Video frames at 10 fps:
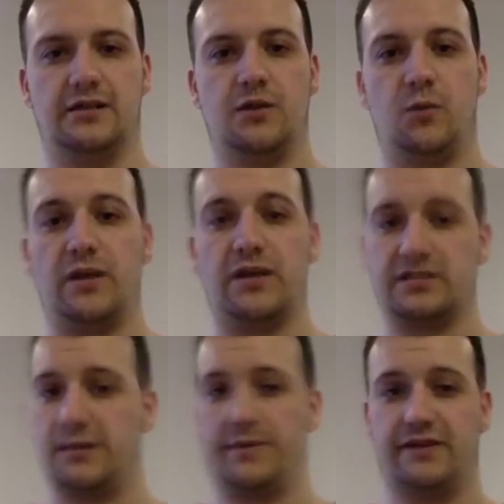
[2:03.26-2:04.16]
When does
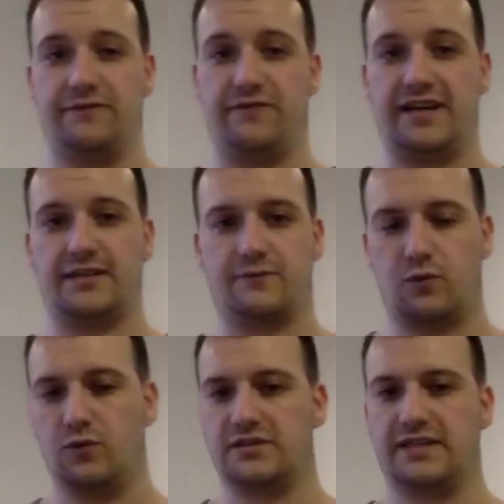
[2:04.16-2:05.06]
it come into effect? Of
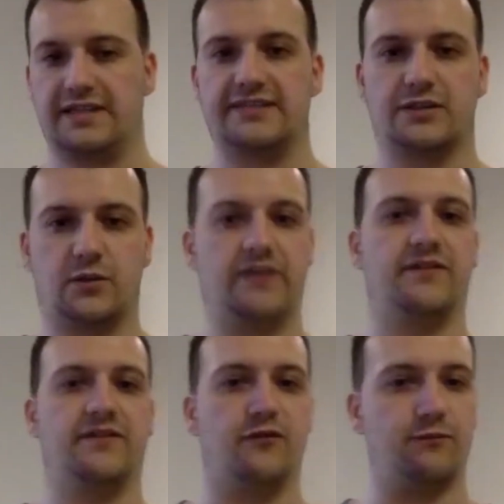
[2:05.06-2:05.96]
course, that is the
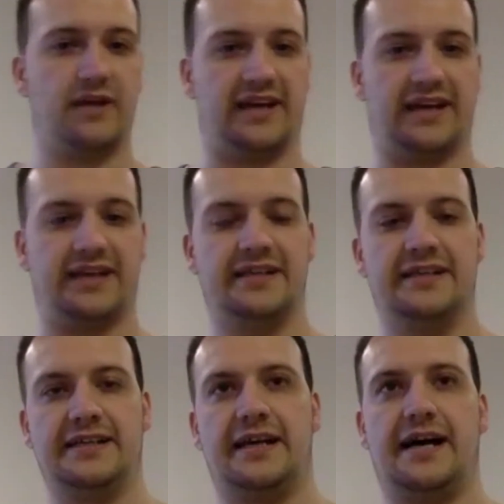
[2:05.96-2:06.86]
25th of May.
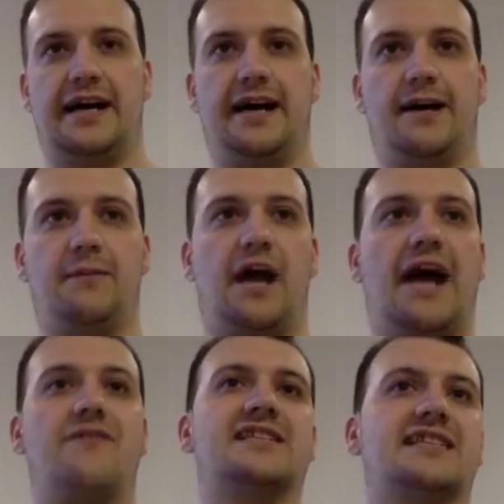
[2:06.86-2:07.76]

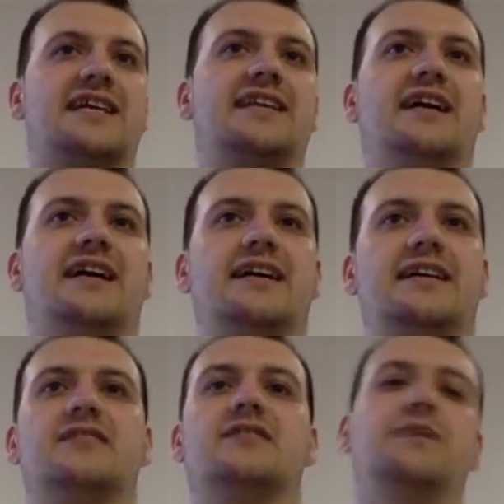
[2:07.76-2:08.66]
Having said that,
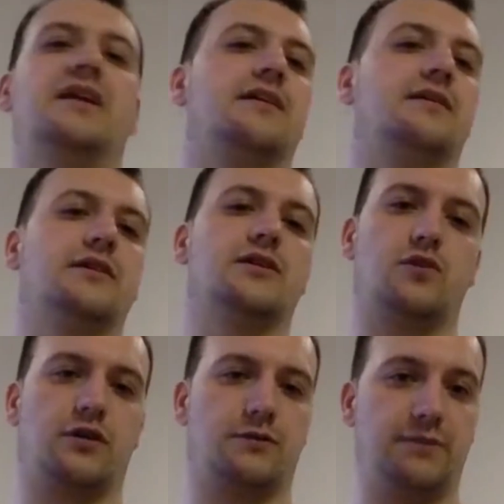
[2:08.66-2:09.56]
it doesn't mean at the
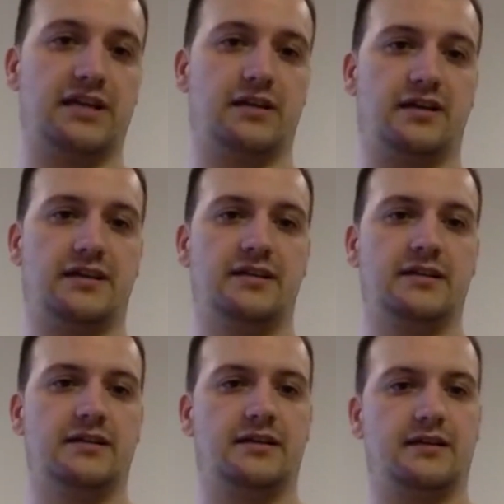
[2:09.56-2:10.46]
stroke of midnight,
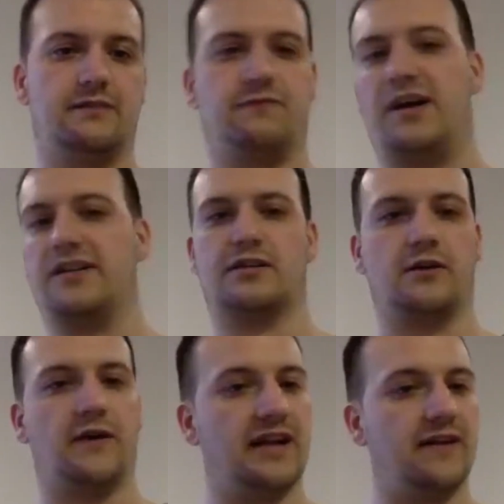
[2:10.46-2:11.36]
fines are going to
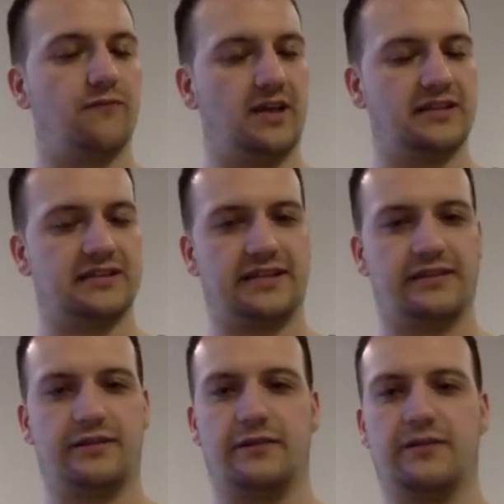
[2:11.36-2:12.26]
go out left, right, and
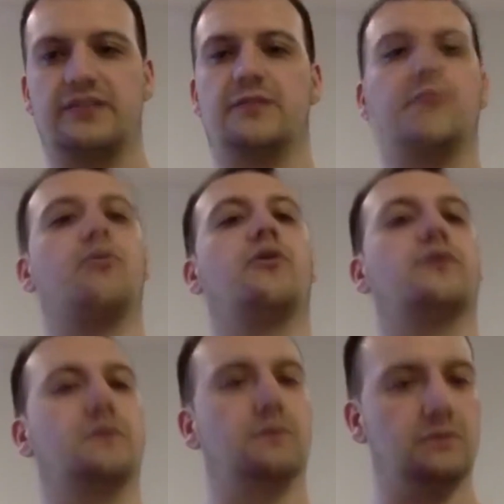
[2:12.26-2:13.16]
centre. There is going to be
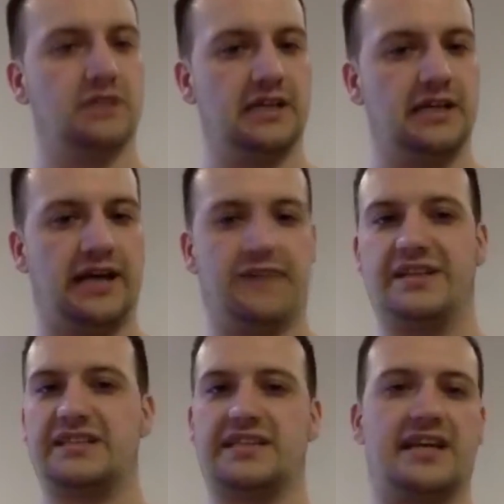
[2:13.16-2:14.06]
protocols and
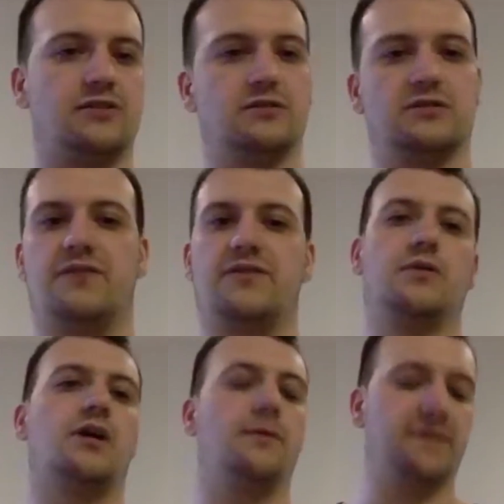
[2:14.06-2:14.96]
investigational stuff that
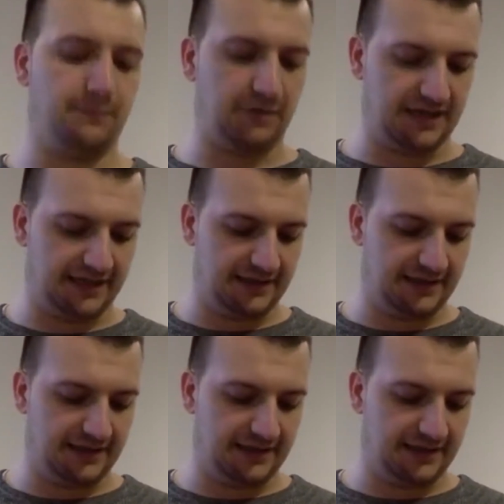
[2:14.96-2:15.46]
will come into play.